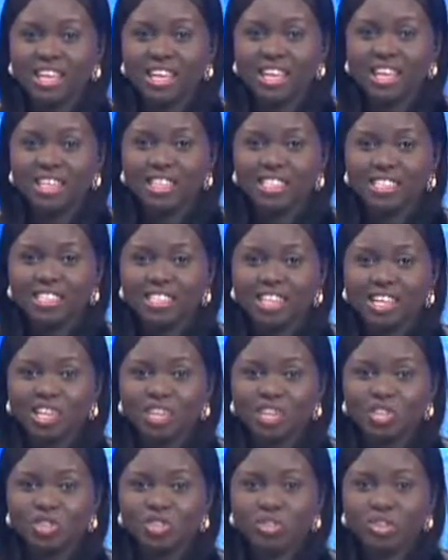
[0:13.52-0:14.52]
and the
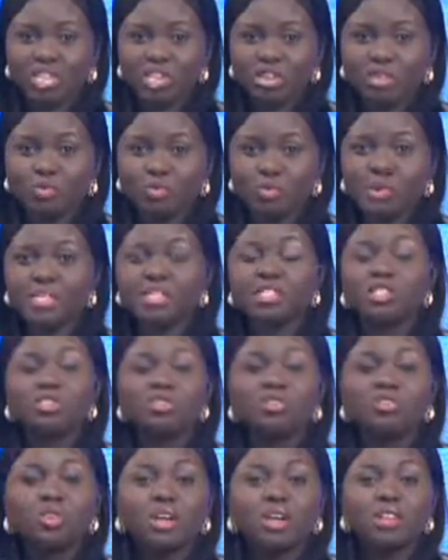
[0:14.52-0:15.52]
International Day of Peasant
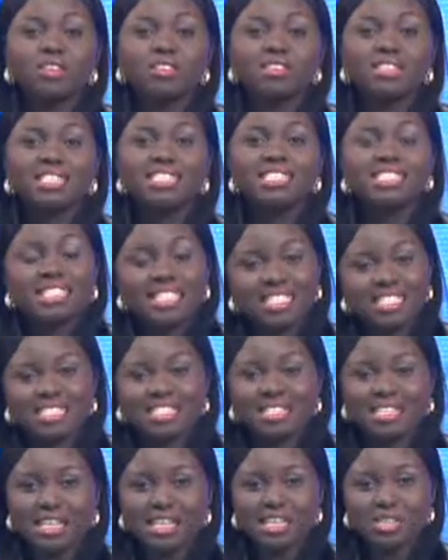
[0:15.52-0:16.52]
Struggle is set
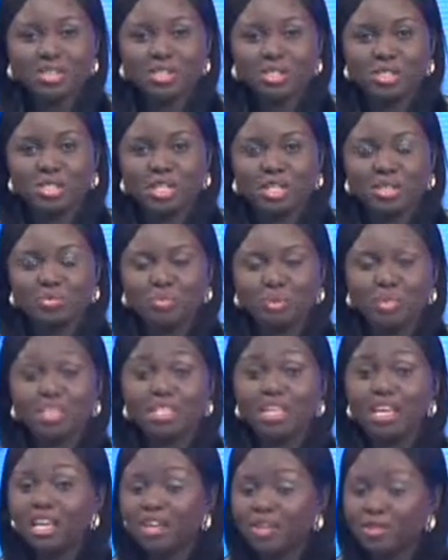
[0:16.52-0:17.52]
aside to celebrate
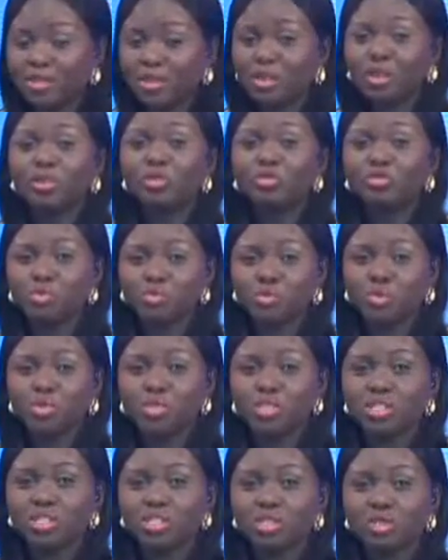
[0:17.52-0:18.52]
their
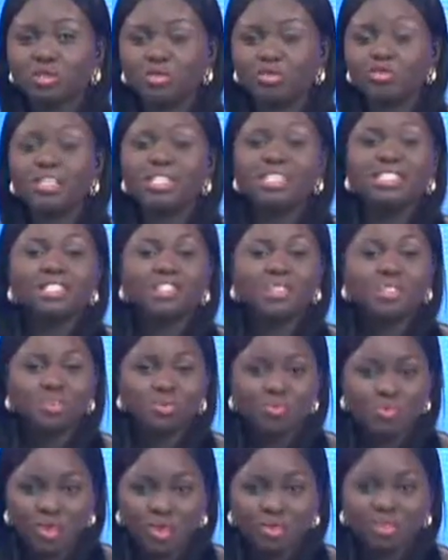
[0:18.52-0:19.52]
contribution to feeding the
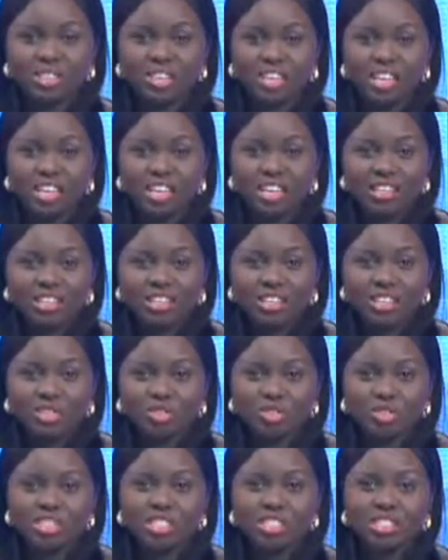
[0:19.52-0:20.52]
world. Their
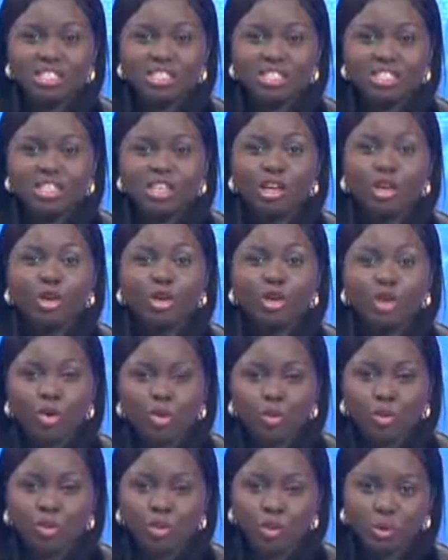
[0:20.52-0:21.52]
traditionally
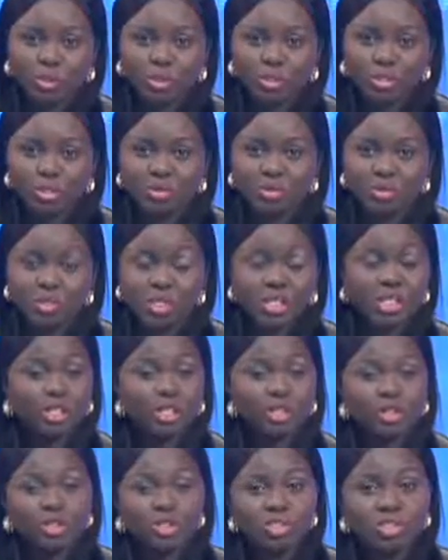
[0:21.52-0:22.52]
low adoption of
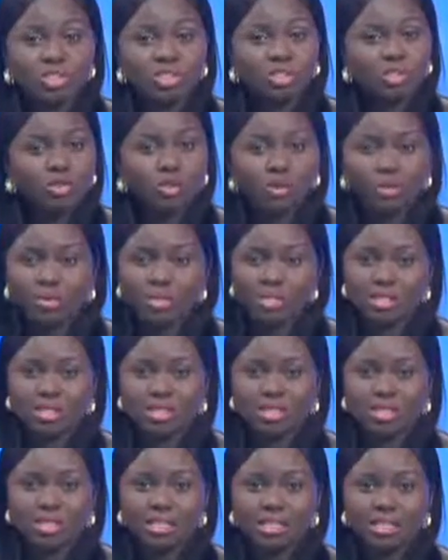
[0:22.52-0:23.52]
technology,
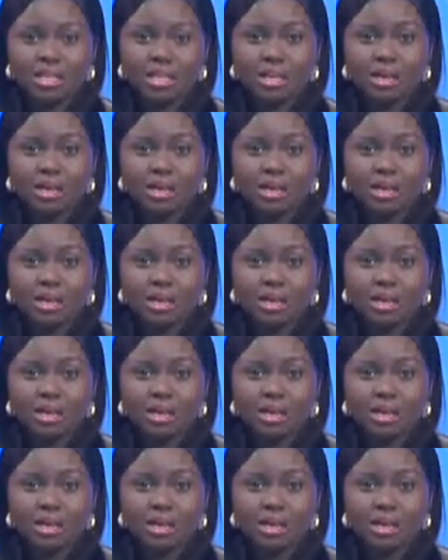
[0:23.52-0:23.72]
notwithstanding,